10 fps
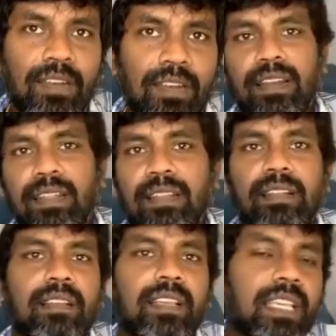keep me
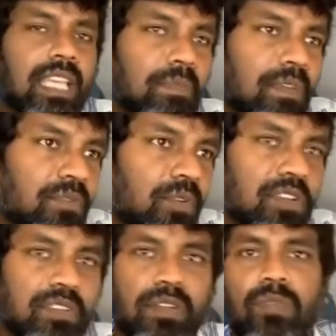learning,
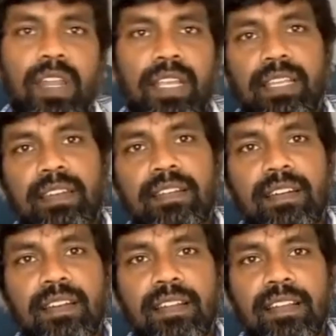keep me focused on
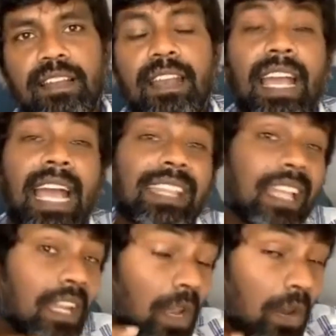what I can learn,
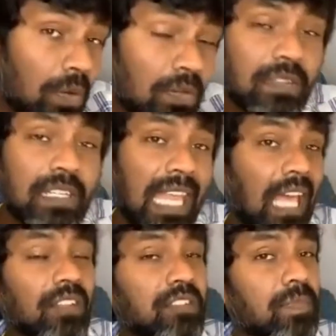and that alone
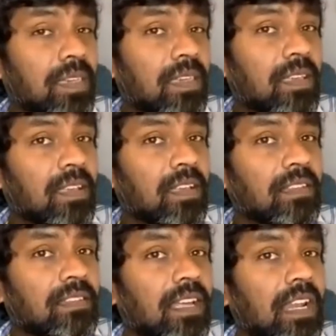tells me
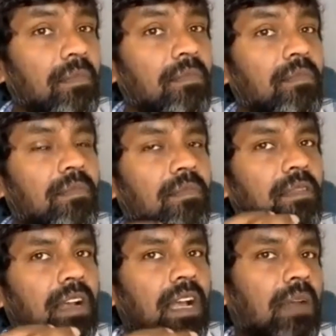that
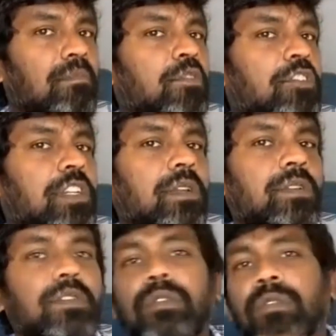I'm pushing
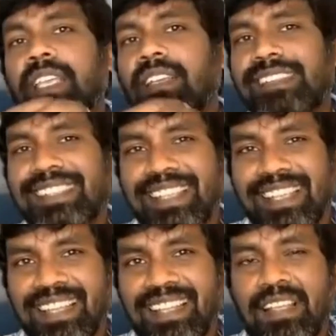into new things.
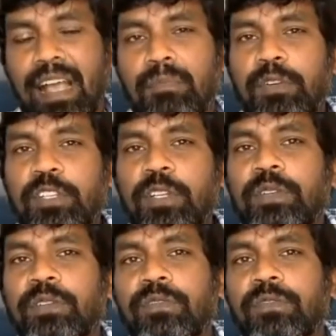I'm pushing
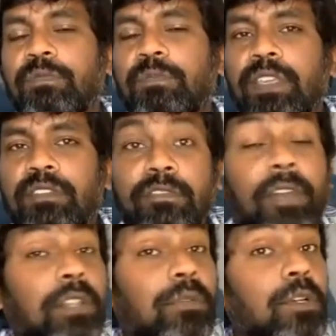into being
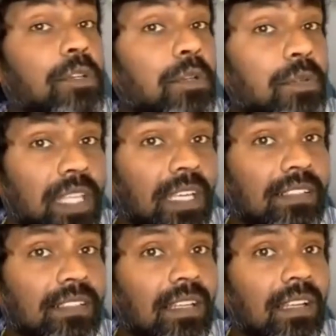faithful to new
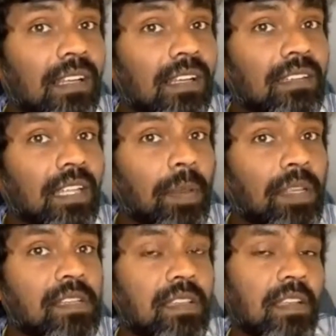things. That
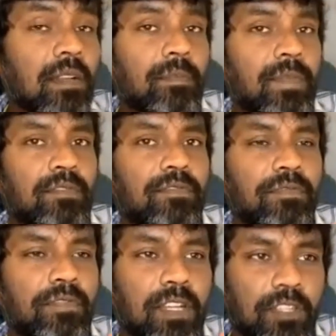means the
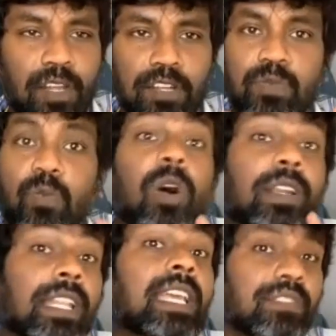fear thoughts,
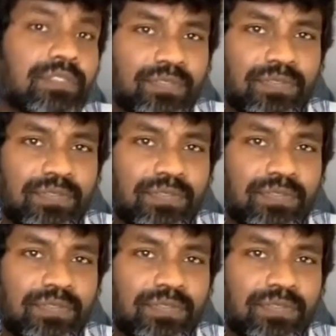what if,